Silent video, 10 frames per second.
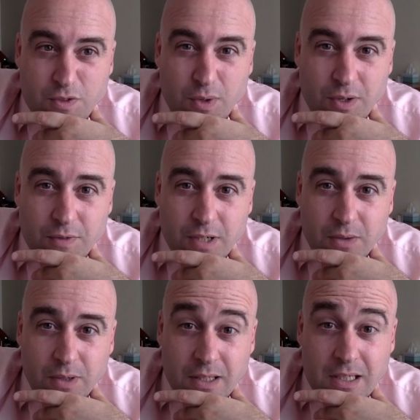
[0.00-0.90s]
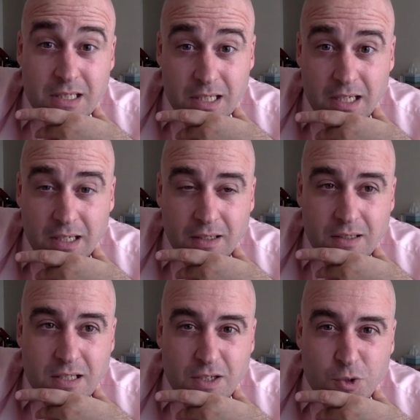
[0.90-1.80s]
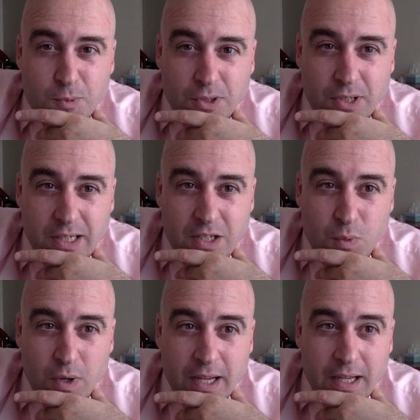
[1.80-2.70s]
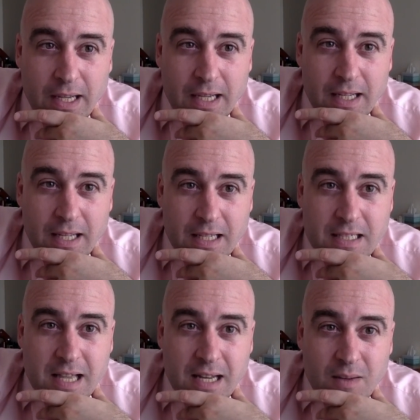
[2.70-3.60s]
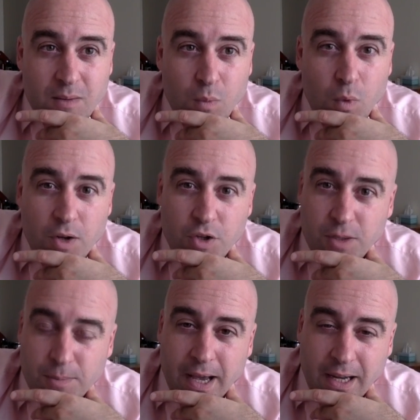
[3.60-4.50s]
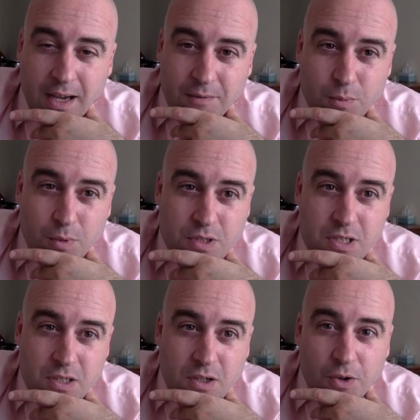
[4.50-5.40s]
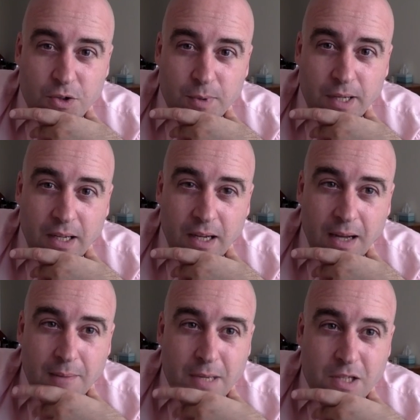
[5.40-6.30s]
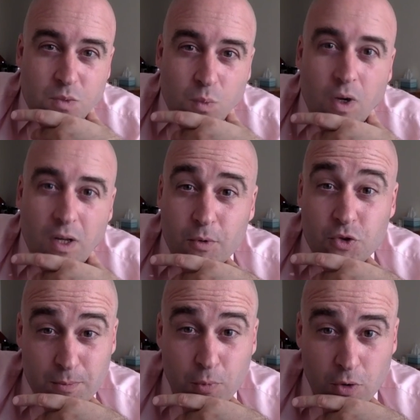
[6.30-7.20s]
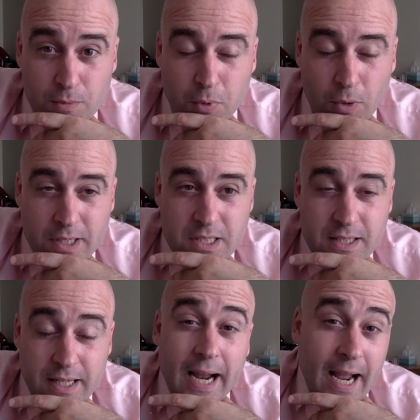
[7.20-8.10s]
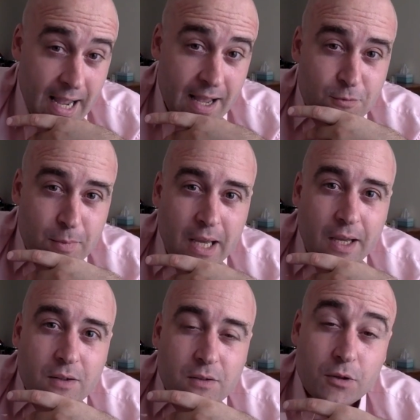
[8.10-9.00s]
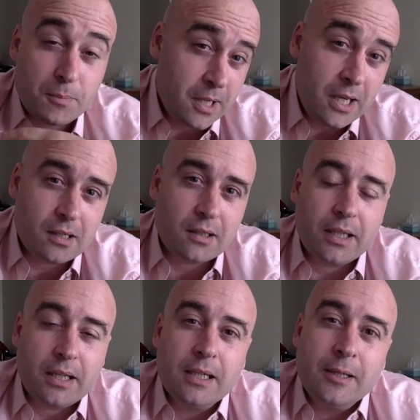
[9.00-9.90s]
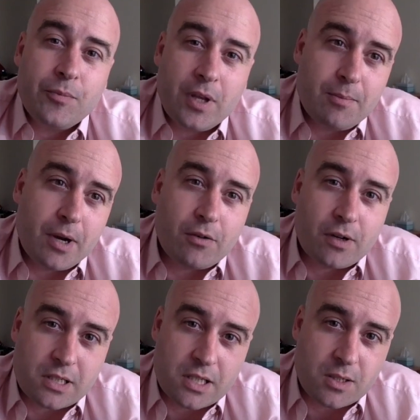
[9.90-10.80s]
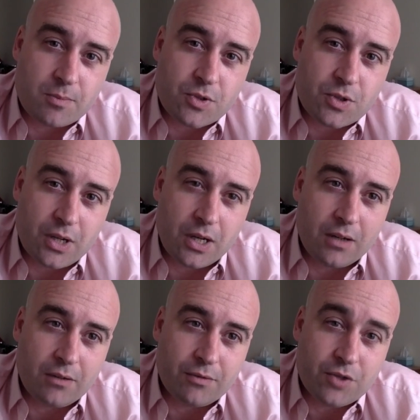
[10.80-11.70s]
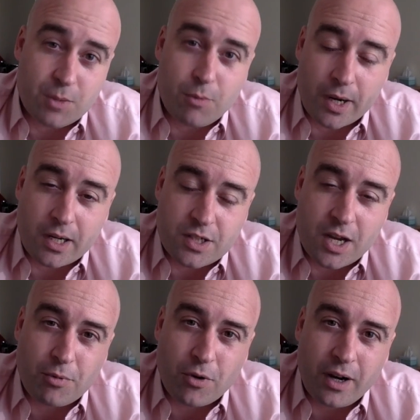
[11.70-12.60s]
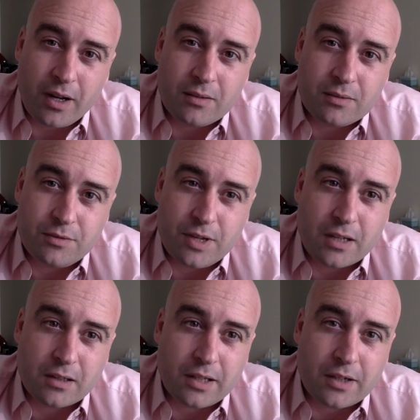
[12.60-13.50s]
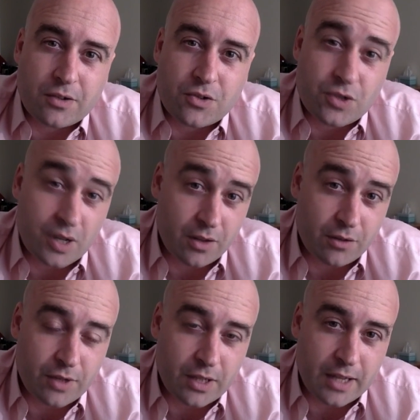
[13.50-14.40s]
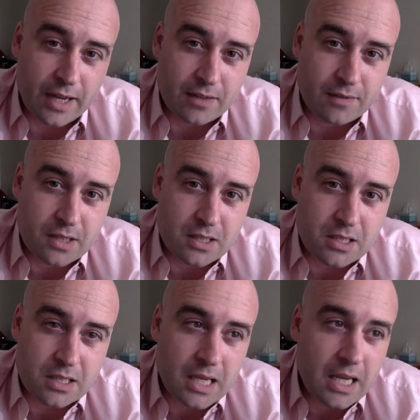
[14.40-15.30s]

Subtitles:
of doing a video like this in such a spontaneous way is that watching it back afterwards, it occurred to me I missed one of the most important points that I have made repeatedly in my criticisms of some of my contemporary vegan leaders, other vegan activists.